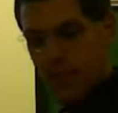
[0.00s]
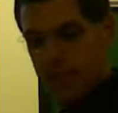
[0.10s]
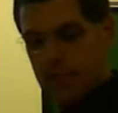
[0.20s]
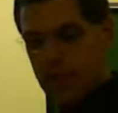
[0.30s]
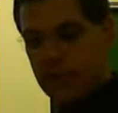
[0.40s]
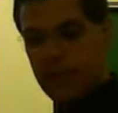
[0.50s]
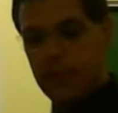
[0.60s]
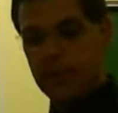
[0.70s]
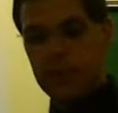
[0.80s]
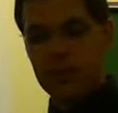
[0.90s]
is the
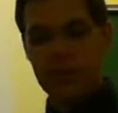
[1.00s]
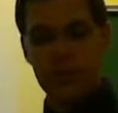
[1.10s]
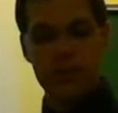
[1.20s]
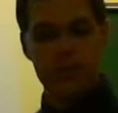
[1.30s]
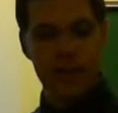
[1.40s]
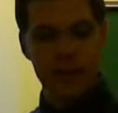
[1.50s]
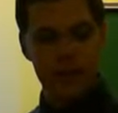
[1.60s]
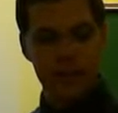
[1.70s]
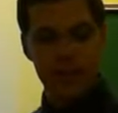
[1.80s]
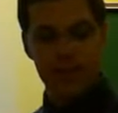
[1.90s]
development of an
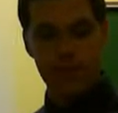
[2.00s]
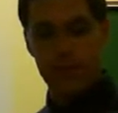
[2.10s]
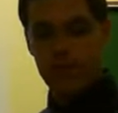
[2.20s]
estrangement from